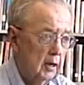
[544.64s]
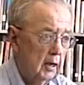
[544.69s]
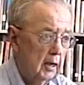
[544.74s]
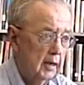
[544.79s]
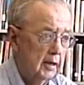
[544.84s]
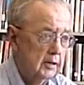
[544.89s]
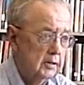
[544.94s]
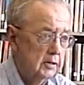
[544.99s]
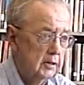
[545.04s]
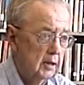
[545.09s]

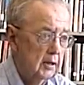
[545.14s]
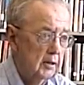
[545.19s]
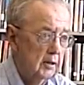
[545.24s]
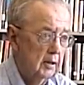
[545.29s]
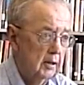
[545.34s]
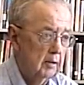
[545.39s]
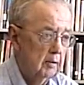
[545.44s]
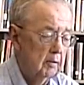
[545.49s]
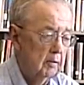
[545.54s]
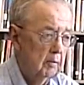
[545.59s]
class, I
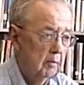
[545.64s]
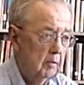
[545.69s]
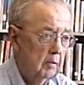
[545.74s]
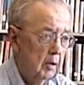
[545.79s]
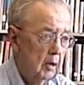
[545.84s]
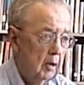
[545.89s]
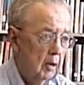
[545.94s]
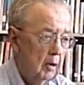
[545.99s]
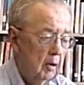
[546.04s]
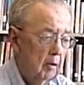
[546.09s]
think.
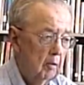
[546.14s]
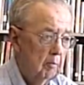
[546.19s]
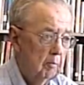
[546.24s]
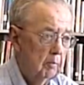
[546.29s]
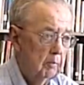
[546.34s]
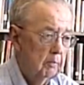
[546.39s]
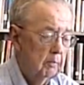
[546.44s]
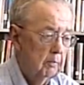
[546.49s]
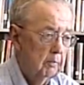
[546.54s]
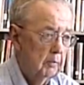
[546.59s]

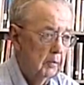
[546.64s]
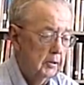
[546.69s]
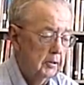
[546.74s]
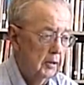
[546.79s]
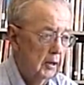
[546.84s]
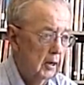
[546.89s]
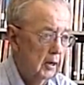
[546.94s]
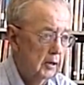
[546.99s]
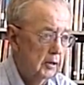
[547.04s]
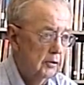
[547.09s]
But
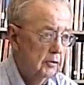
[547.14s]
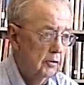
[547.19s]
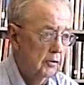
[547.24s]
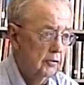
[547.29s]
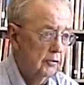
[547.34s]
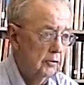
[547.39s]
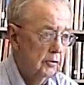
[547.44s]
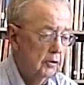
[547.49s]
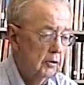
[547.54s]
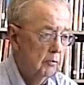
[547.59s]
the 130
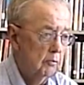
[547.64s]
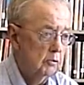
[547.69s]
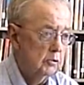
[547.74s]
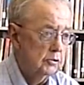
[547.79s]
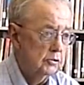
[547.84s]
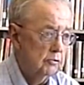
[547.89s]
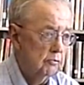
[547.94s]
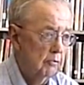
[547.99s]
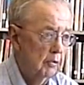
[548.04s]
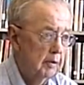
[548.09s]

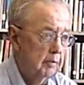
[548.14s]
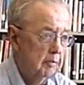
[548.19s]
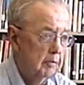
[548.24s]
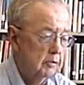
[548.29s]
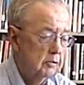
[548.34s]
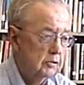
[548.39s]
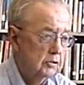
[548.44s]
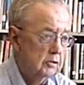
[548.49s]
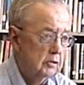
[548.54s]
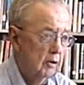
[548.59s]
was the
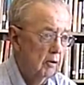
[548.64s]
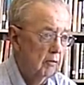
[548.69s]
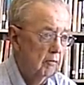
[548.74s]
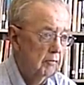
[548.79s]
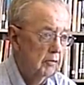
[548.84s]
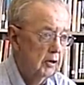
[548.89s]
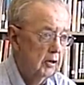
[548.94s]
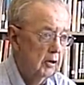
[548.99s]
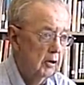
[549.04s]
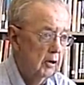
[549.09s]
remnants of
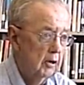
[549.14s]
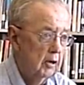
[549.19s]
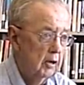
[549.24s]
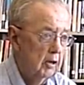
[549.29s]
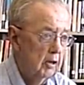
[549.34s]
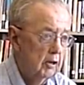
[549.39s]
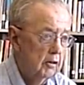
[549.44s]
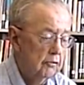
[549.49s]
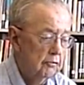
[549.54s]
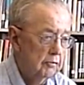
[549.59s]

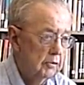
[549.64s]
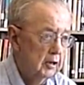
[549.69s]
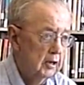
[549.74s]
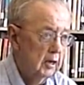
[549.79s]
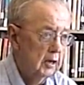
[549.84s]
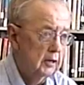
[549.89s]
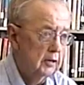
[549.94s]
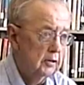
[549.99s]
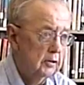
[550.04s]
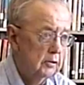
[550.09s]
nearly
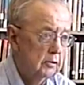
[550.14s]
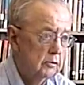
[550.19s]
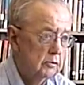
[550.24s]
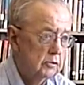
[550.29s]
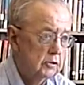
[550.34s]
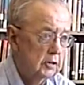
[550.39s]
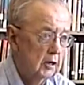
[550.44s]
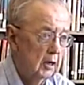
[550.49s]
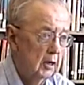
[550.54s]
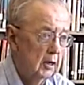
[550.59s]
300 who
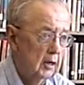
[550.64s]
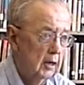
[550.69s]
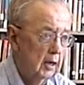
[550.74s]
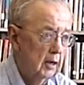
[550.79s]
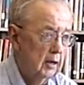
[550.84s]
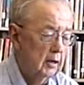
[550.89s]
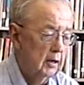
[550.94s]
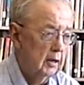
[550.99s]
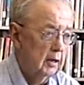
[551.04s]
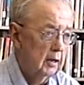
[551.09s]
started
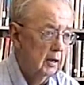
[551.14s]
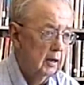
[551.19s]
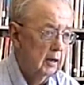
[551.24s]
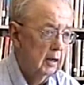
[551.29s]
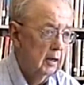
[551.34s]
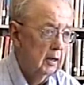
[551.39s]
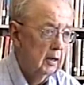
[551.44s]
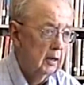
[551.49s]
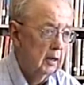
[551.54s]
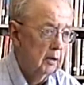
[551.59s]
out
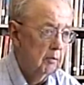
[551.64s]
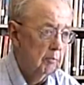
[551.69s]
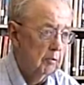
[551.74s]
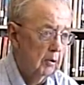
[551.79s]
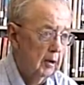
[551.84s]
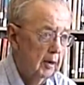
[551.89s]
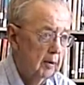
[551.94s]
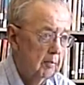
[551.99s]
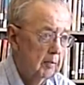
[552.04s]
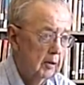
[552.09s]
in
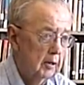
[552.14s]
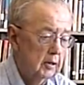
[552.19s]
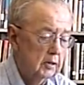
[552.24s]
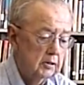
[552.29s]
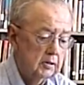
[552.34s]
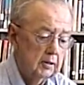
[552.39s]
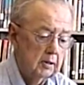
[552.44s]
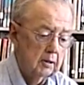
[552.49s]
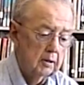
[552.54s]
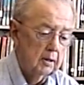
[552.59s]
primary,
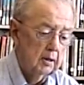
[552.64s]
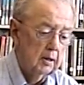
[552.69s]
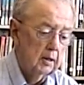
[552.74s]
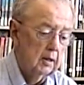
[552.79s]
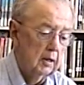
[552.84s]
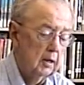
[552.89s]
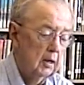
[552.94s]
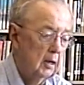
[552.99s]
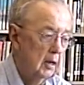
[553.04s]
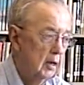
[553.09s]
because
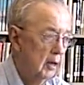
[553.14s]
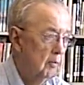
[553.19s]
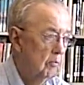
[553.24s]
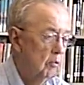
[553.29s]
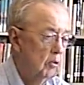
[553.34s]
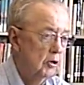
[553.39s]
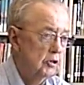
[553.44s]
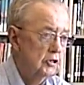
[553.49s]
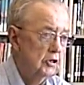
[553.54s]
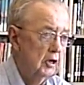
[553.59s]
they
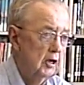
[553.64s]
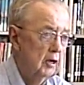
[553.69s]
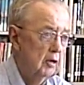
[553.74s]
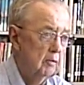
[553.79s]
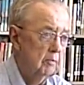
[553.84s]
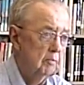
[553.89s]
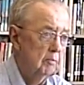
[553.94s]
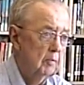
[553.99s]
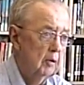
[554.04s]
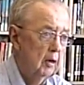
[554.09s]
kept washing
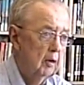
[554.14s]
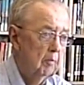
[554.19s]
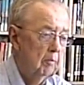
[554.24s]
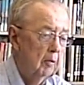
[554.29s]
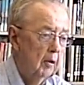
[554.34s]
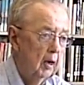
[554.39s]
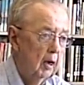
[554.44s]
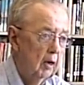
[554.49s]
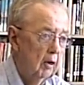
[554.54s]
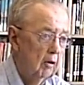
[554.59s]
out
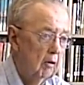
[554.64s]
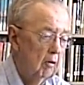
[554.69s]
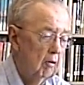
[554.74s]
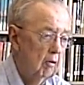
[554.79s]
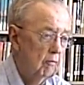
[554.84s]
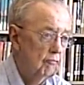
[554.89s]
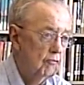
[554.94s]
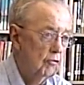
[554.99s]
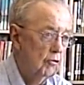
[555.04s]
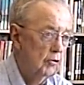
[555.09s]

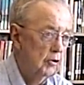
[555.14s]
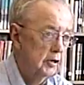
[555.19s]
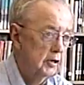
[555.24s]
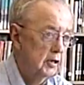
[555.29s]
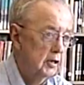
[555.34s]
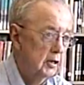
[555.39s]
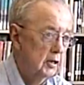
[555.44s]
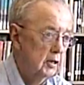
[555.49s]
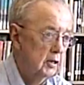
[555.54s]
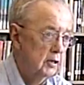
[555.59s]
about
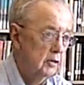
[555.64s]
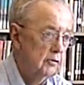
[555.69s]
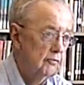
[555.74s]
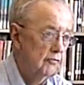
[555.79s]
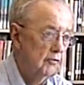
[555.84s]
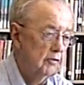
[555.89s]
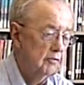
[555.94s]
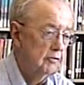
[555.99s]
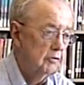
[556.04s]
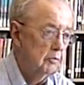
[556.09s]
40 to
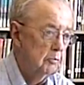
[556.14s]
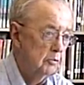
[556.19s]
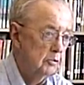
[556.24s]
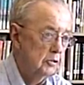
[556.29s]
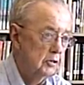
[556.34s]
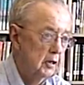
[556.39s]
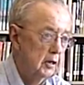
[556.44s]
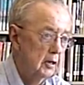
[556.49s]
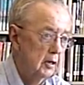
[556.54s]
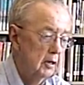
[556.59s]
50%
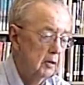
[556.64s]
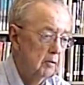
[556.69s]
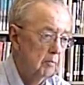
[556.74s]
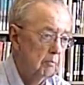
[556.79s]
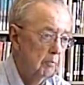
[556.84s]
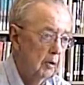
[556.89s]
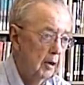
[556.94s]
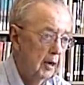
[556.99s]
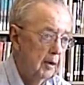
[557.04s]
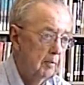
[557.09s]
in
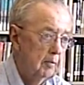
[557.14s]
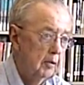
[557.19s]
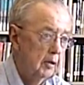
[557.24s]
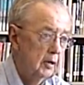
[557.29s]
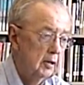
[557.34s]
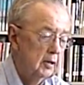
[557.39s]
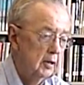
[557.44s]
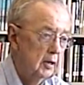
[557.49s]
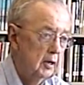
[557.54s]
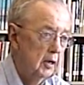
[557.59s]

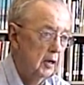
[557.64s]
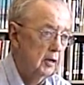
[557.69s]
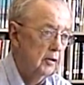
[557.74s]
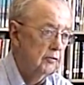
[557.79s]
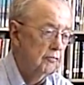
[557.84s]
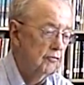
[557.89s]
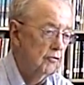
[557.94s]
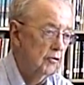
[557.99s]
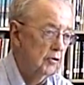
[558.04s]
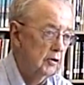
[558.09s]
primary, and then
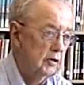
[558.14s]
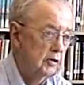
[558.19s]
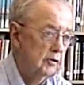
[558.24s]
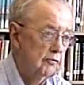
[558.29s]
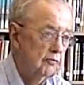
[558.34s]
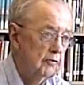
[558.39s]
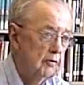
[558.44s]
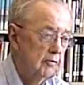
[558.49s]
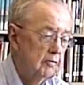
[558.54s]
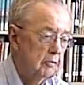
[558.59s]
another 40 to
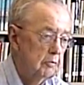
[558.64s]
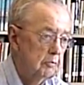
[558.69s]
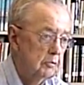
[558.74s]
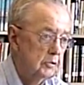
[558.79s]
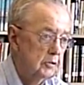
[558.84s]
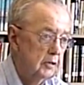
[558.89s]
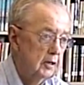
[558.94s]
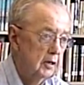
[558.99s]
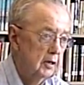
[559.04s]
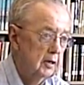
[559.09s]

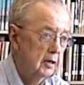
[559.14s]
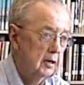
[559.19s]
50%